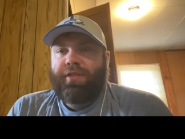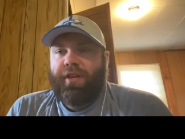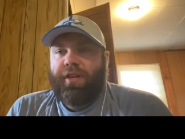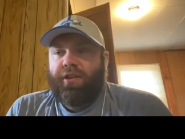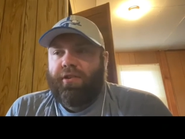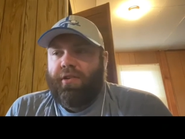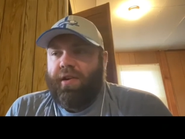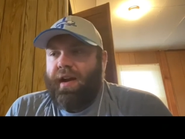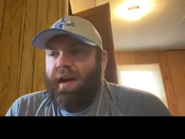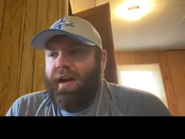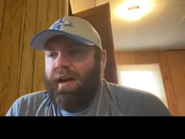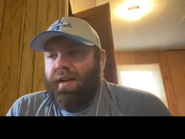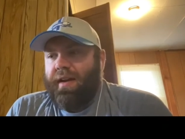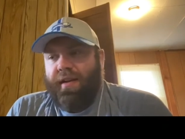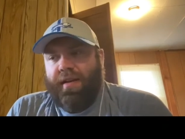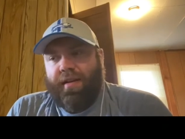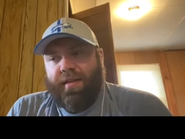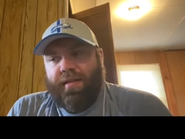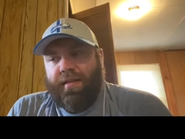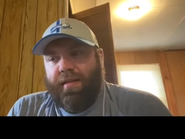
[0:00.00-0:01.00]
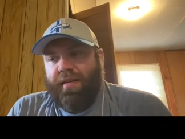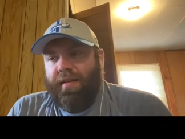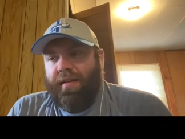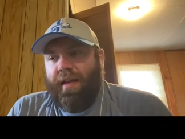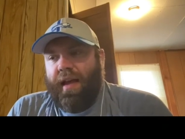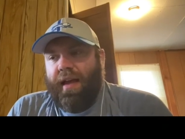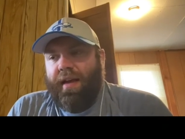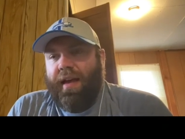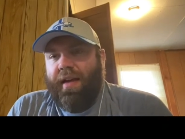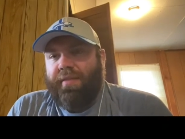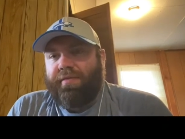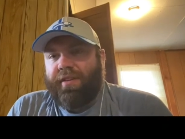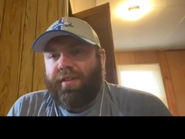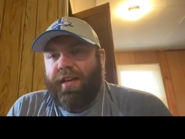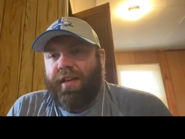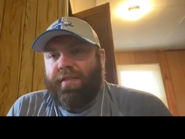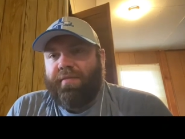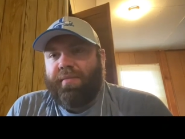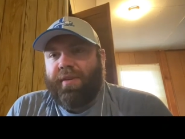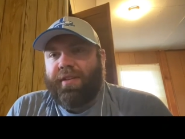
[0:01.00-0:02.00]
grade, I'd have to
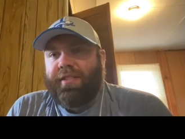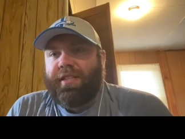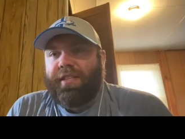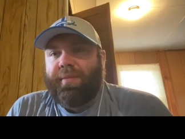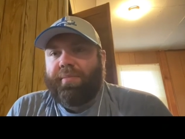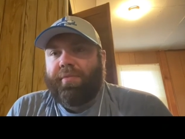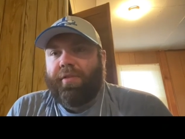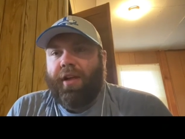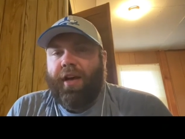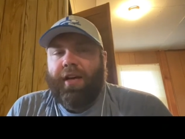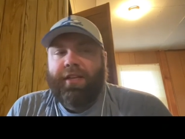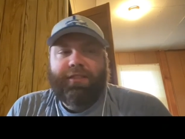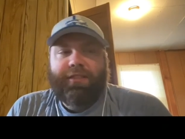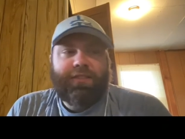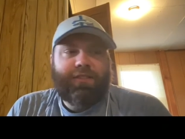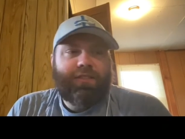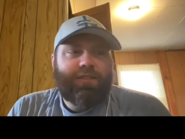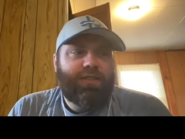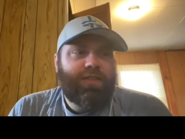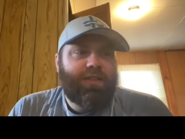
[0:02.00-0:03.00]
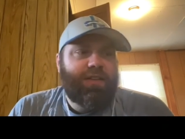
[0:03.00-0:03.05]
give them a D plus.